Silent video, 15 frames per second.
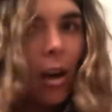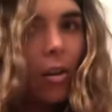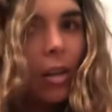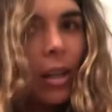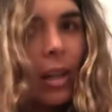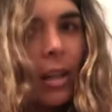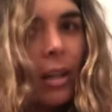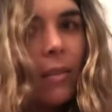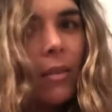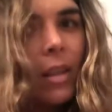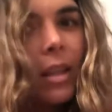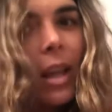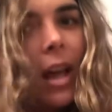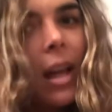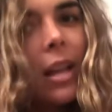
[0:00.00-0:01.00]
like
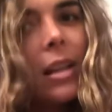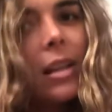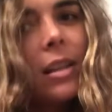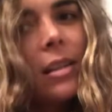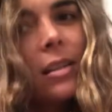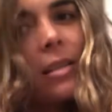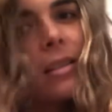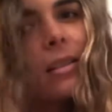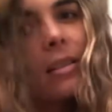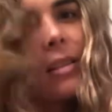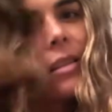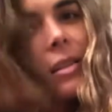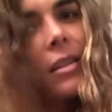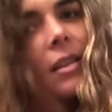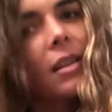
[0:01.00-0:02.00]
even that is.
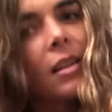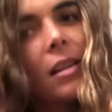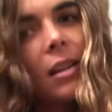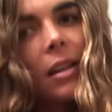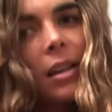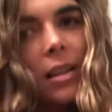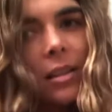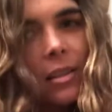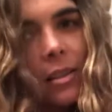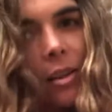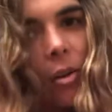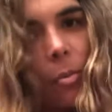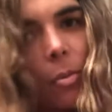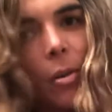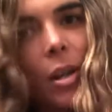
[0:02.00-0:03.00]
It's
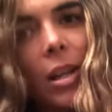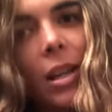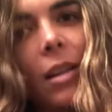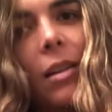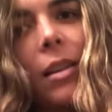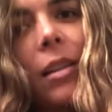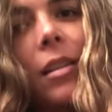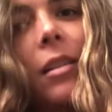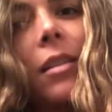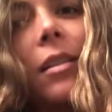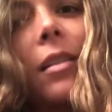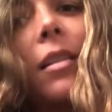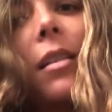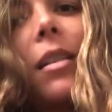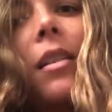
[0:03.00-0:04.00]
so pretty.
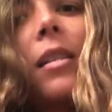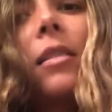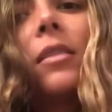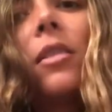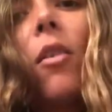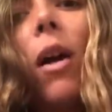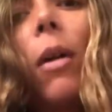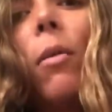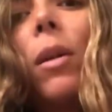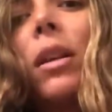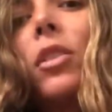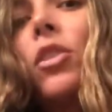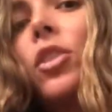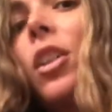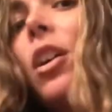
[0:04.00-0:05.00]
So I
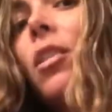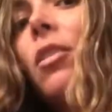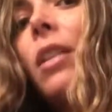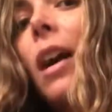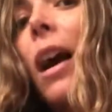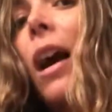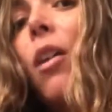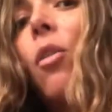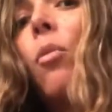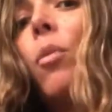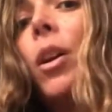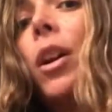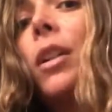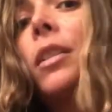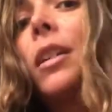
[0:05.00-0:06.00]
wanted to show you that how it
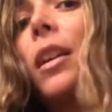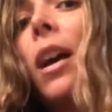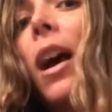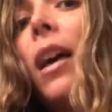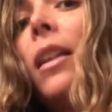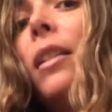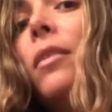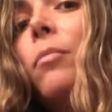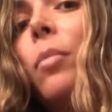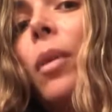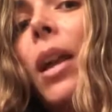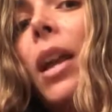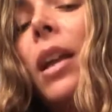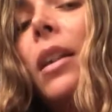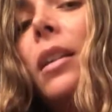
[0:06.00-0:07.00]
works. Like I didn't
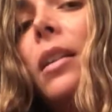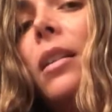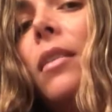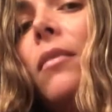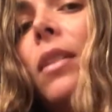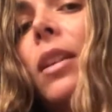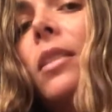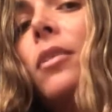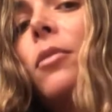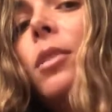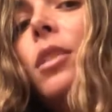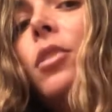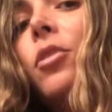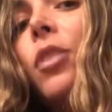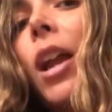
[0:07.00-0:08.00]
braid any of this, so
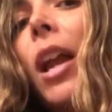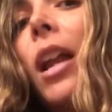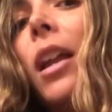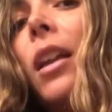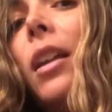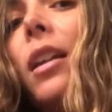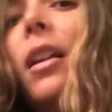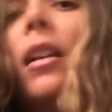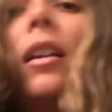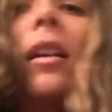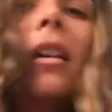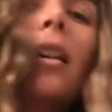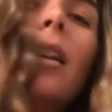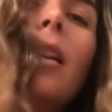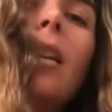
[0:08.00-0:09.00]
it's straight.
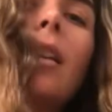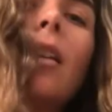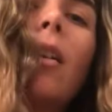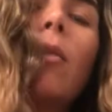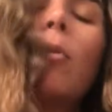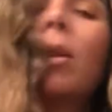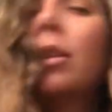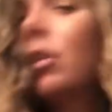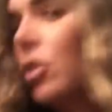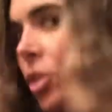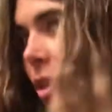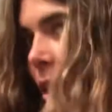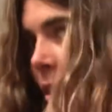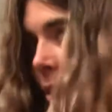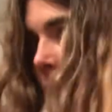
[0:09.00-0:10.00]
You know, I wanted to
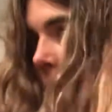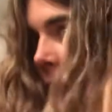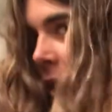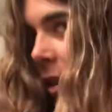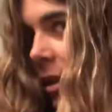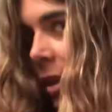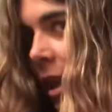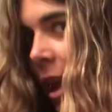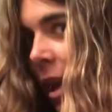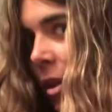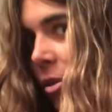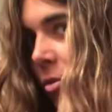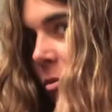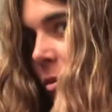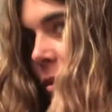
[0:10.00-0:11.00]
show like the
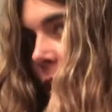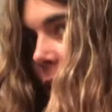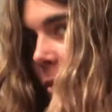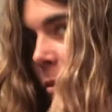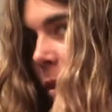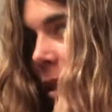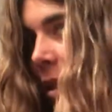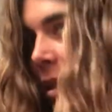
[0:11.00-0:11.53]
actual, like what it